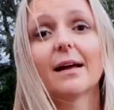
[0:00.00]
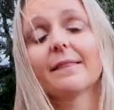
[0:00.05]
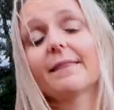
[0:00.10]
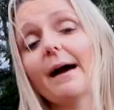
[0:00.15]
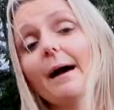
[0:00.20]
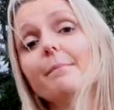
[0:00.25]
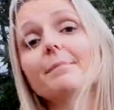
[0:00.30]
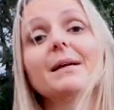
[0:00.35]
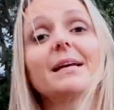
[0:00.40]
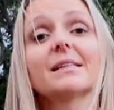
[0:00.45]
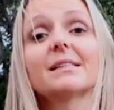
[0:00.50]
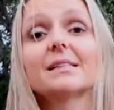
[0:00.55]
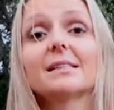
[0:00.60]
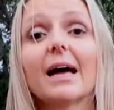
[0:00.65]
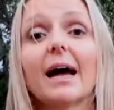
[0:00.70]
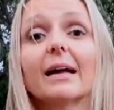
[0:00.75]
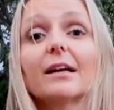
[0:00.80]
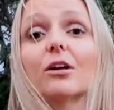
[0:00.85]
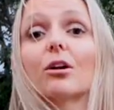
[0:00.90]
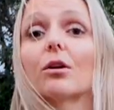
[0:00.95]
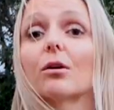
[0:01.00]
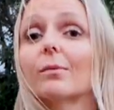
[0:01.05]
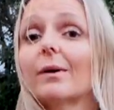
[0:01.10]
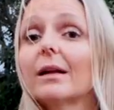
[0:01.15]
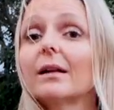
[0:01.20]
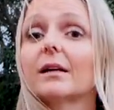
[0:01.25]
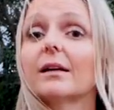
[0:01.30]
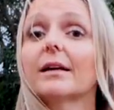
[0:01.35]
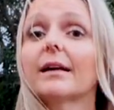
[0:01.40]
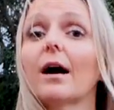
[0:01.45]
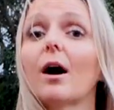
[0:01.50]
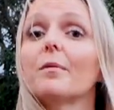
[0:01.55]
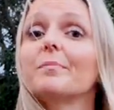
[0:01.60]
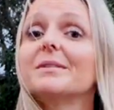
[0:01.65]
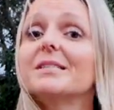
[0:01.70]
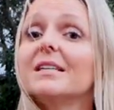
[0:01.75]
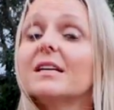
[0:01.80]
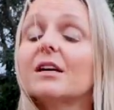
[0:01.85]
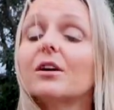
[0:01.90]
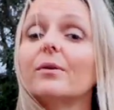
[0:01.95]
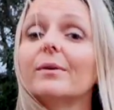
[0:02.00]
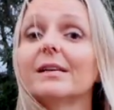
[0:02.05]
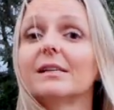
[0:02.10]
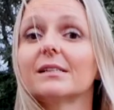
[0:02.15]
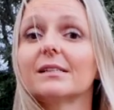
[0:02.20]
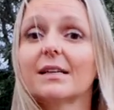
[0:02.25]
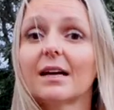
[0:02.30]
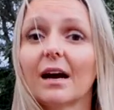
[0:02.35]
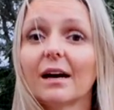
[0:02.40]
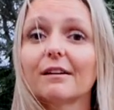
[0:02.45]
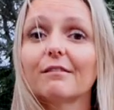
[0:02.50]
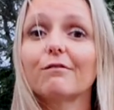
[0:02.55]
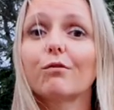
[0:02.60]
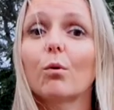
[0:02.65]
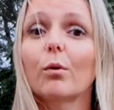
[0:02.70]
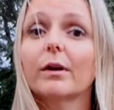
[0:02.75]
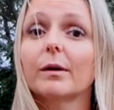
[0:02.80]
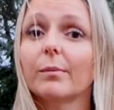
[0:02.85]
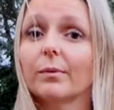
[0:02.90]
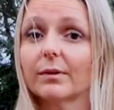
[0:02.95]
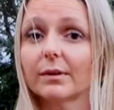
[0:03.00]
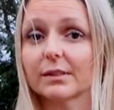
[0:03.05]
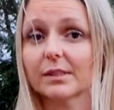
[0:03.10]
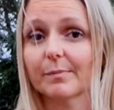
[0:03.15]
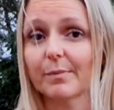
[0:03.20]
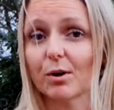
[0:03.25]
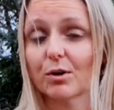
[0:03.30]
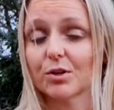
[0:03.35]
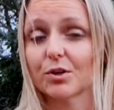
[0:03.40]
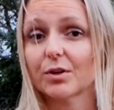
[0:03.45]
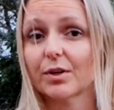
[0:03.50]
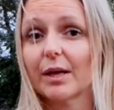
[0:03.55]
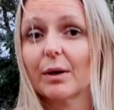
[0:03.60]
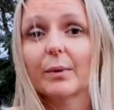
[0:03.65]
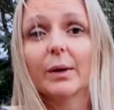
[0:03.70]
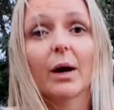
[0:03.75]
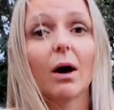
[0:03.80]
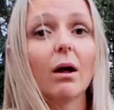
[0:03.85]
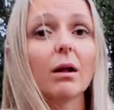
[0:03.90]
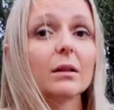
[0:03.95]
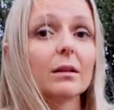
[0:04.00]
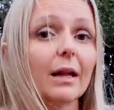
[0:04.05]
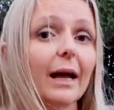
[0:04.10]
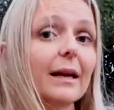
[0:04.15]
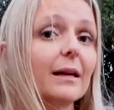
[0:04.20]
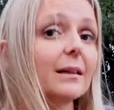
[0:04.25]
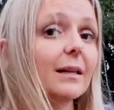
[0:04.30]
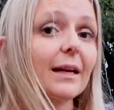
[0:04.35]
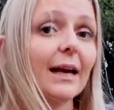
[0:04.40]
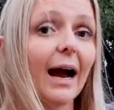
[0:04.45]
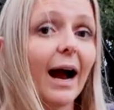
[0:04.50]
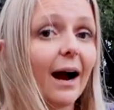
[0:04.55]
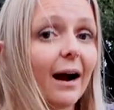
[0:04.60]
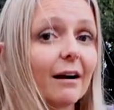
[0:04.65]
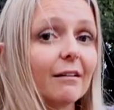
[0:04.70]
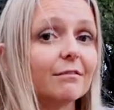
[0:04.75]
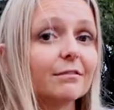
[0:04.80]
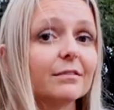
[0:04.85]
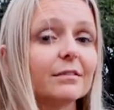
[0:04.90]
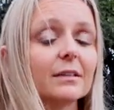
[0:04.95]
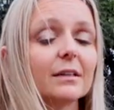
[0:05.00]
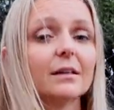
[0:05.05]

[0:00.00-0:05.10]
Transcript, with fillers: That being said, chlorella could help decrease the unavoidable exposure that we all likely have.